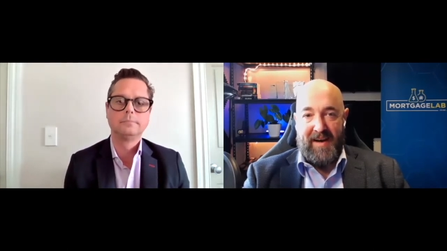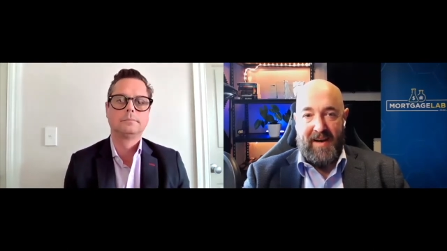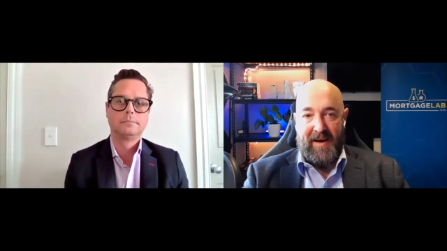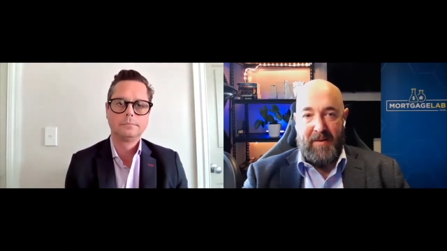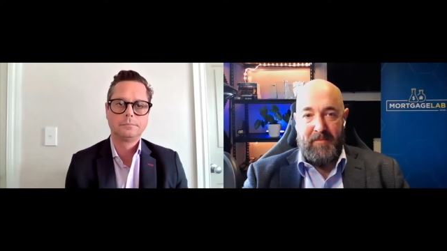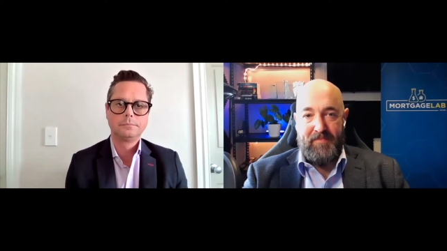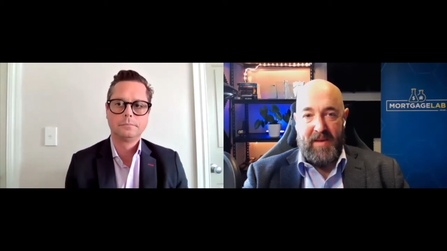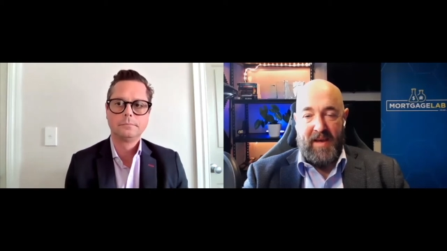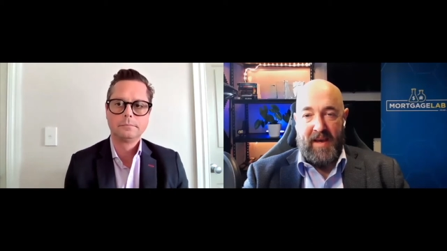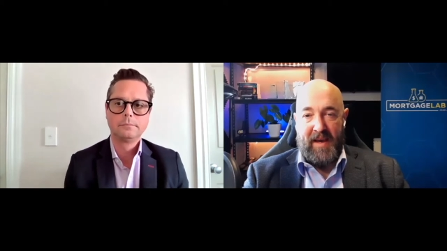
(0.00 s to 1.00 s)
Speaker 1: um,
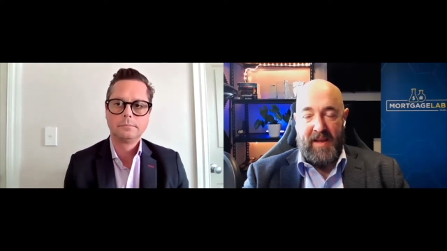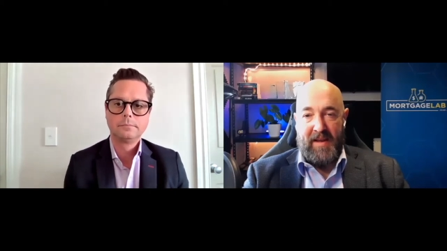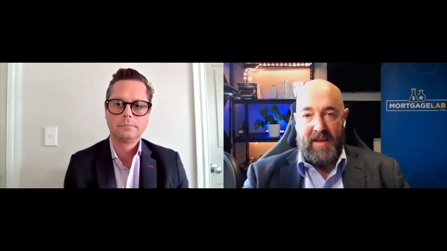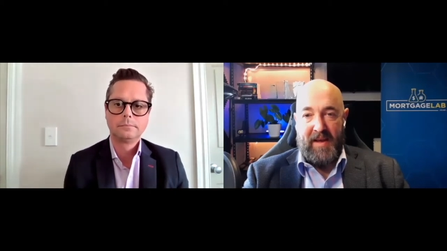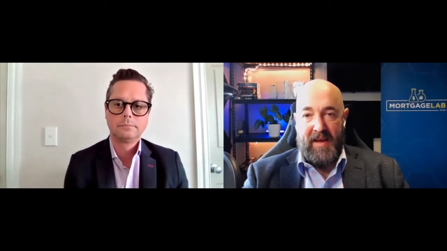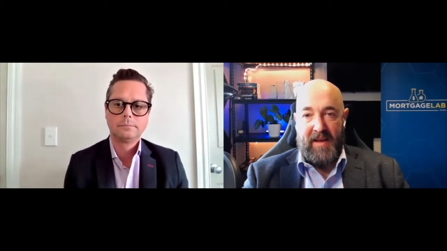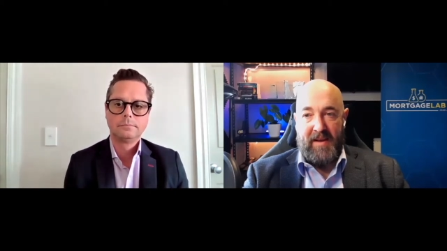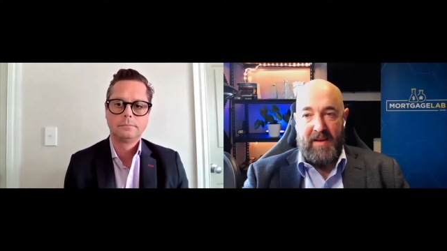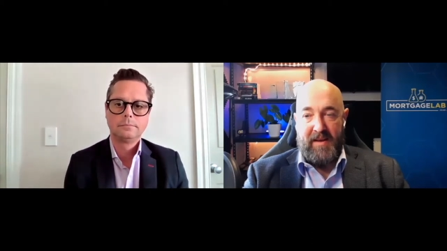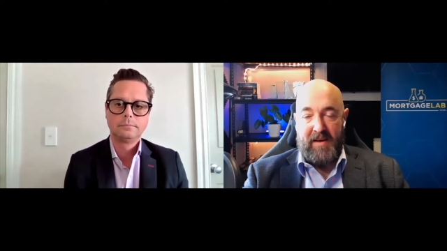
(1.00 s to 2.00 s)
and
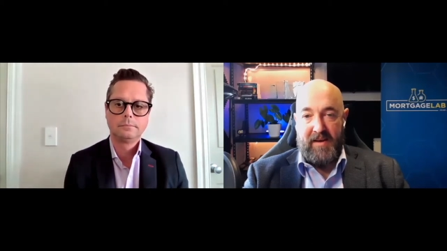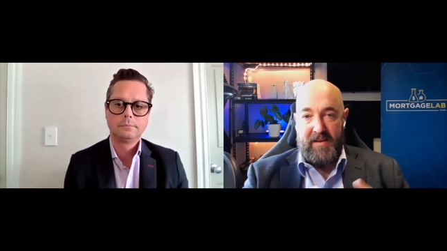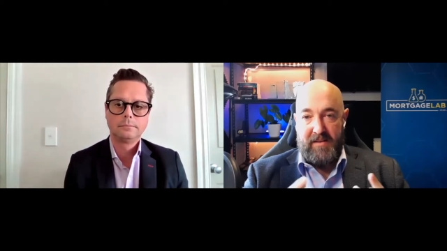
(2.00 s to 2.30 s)
and uh,